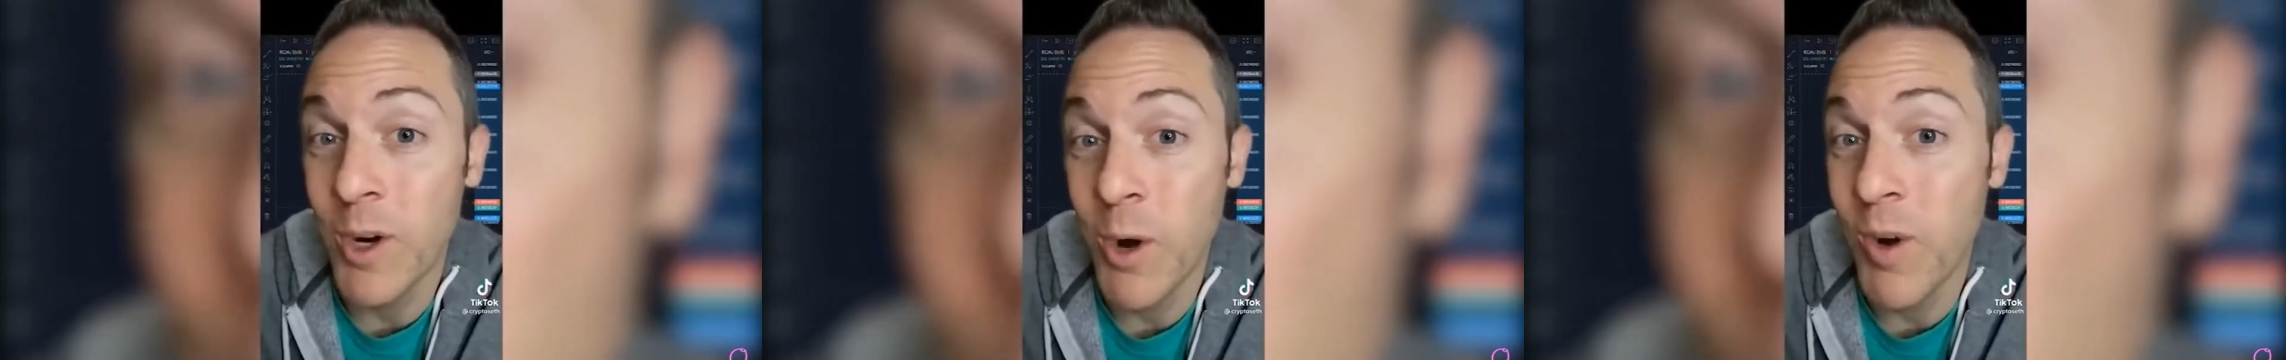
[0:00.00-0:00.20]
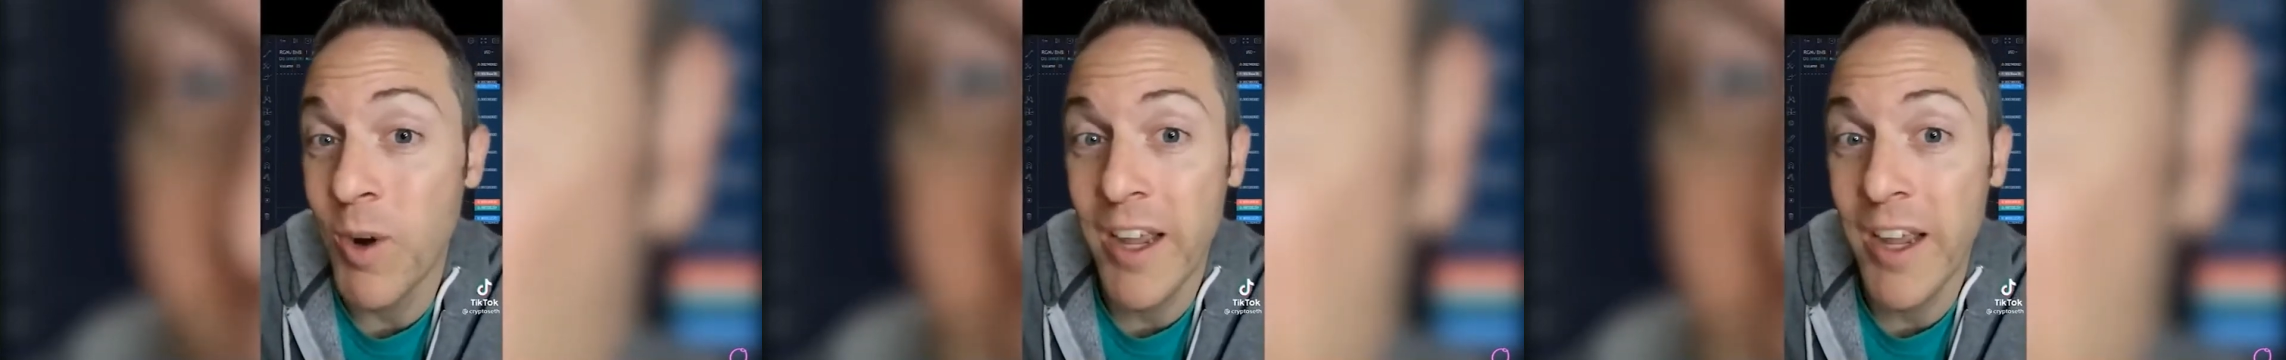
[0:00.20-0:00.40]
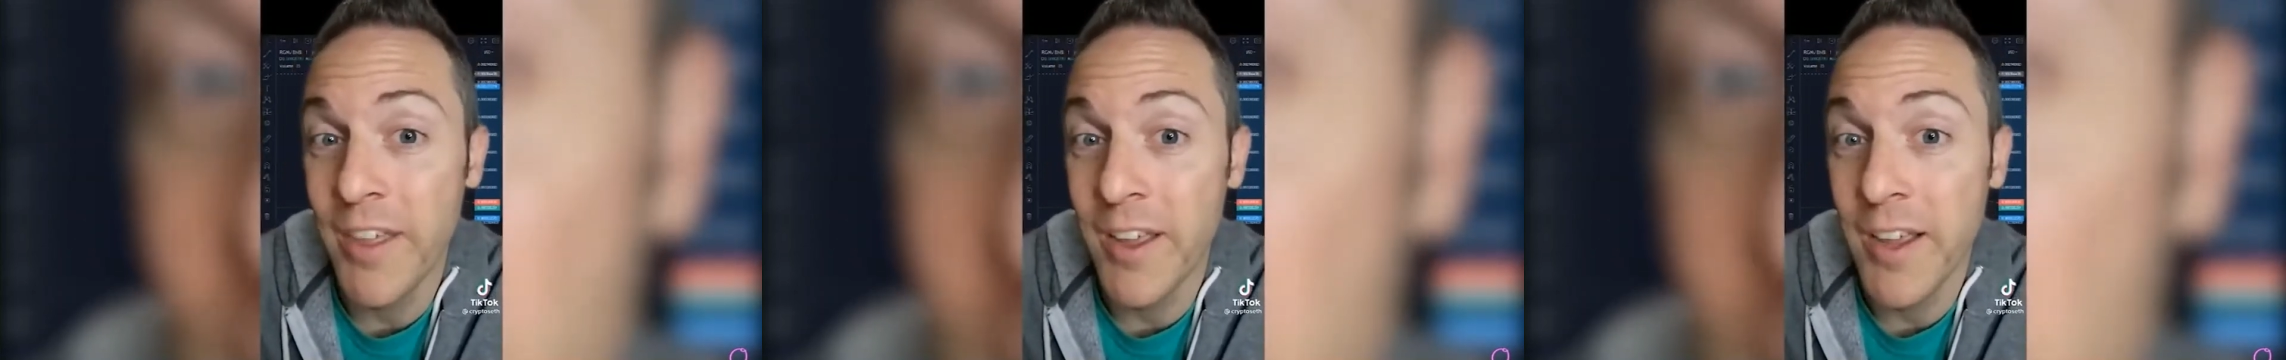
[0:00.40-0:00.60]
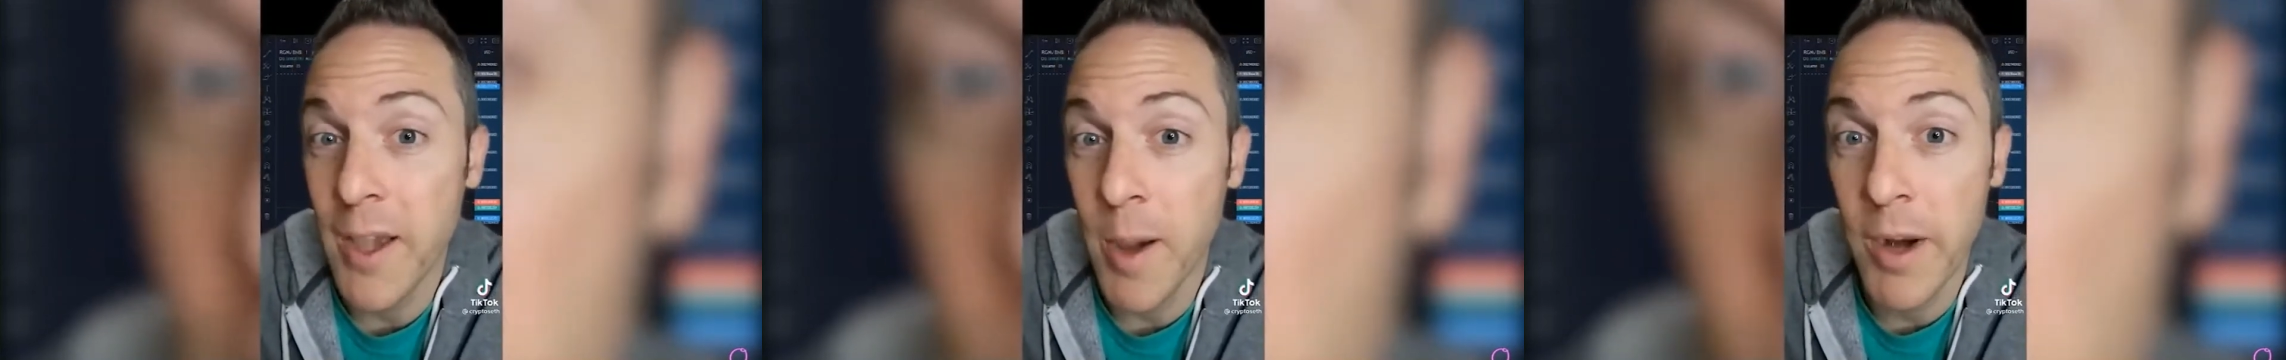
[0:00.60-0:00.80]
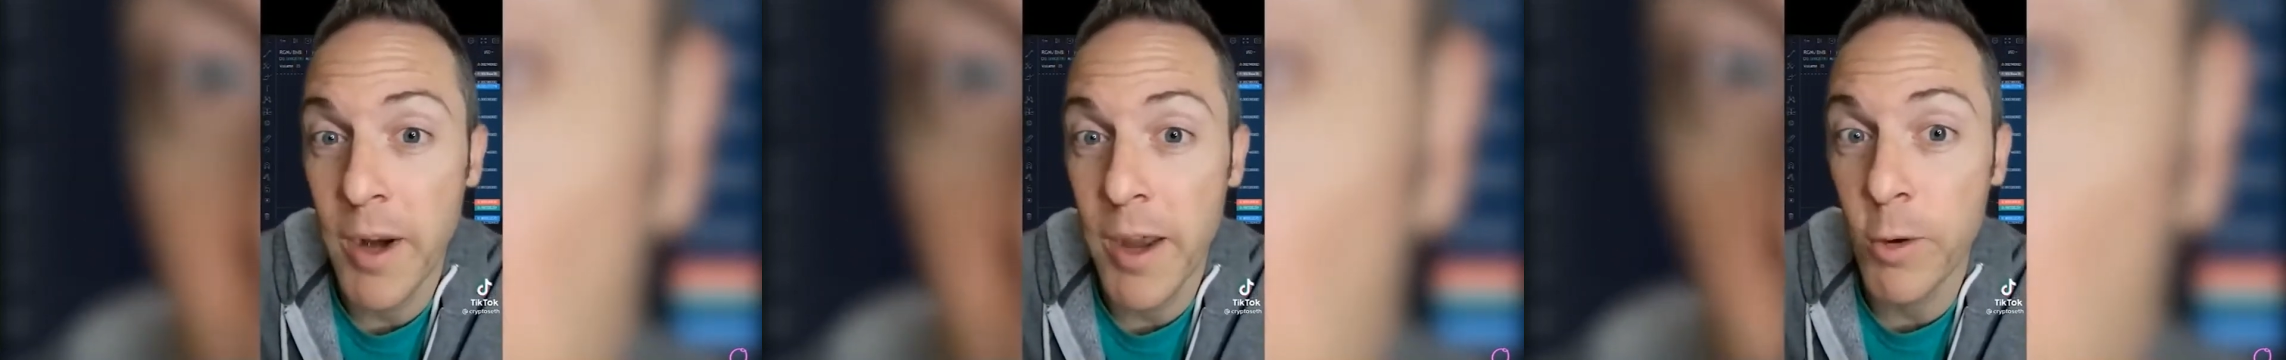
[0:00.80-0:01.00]
know anything come
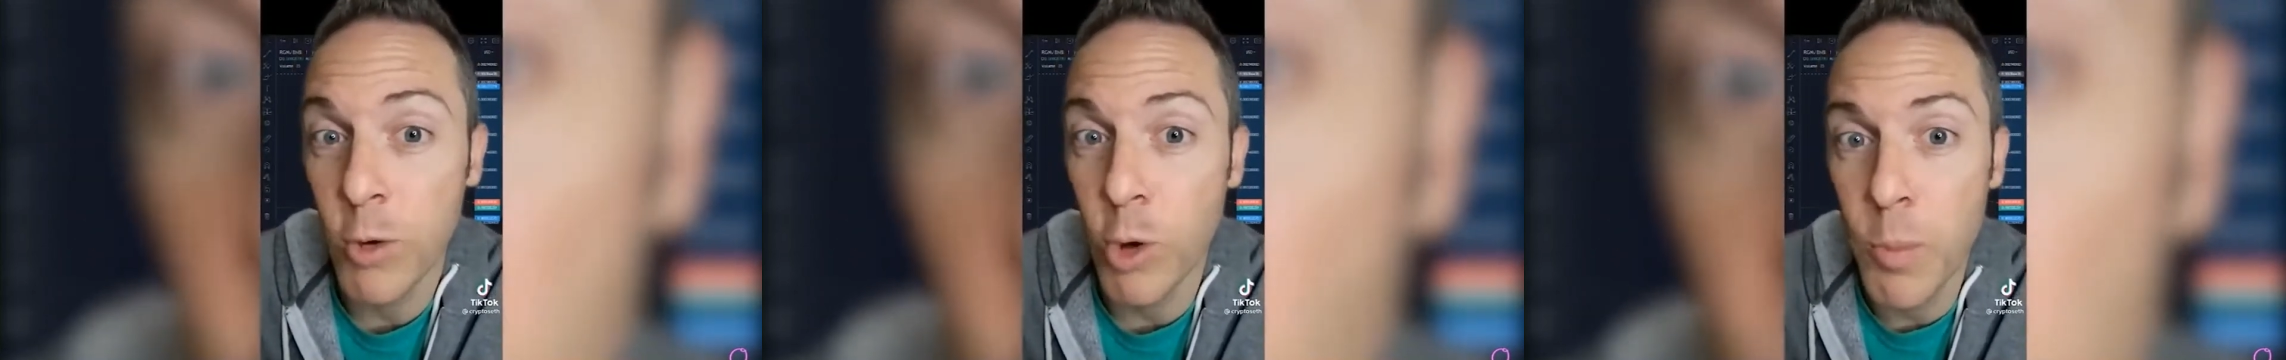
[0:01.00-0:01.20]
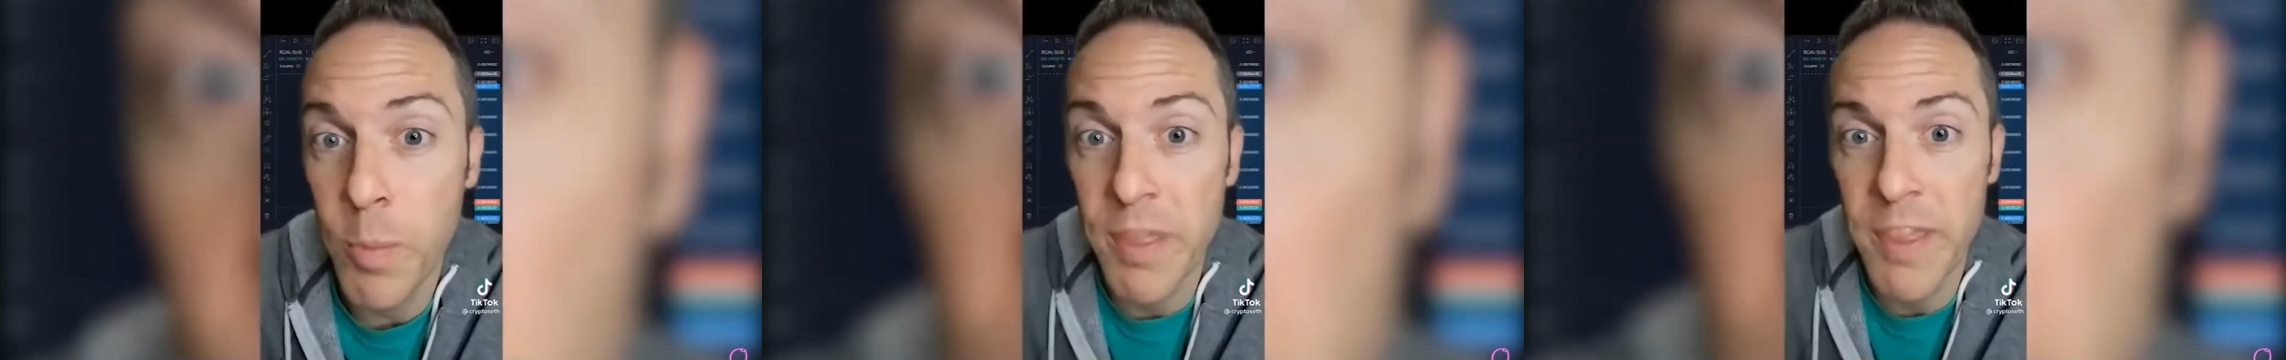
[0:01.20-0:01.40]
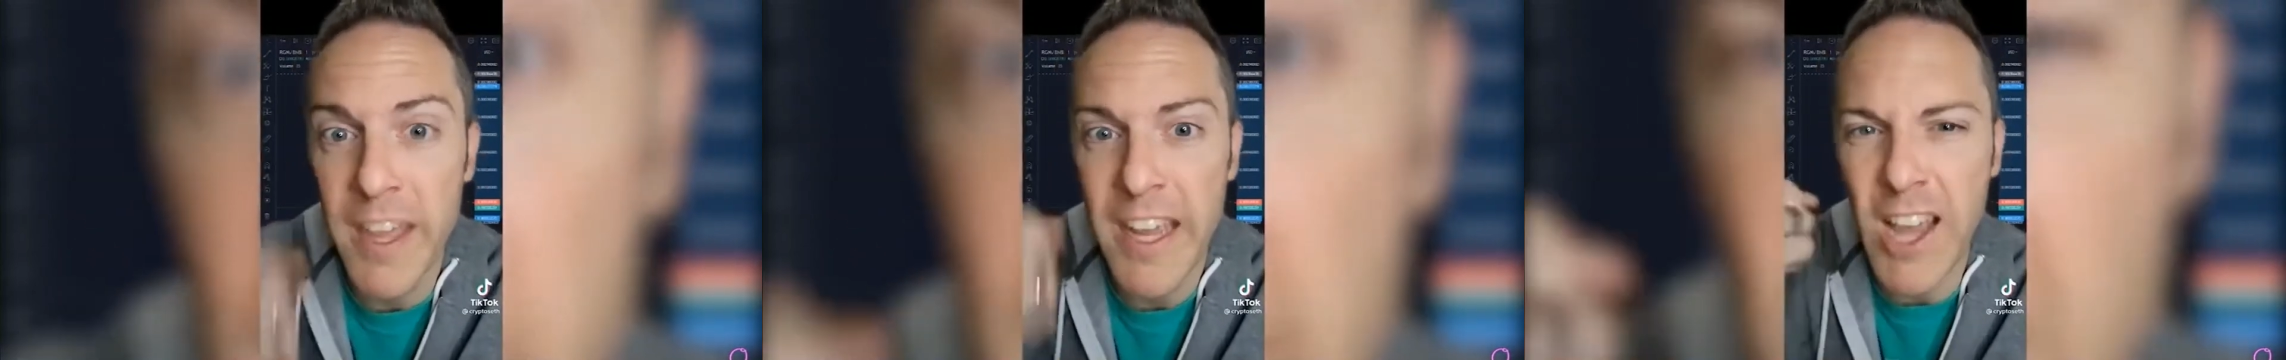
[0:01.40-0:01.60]
into the group and think,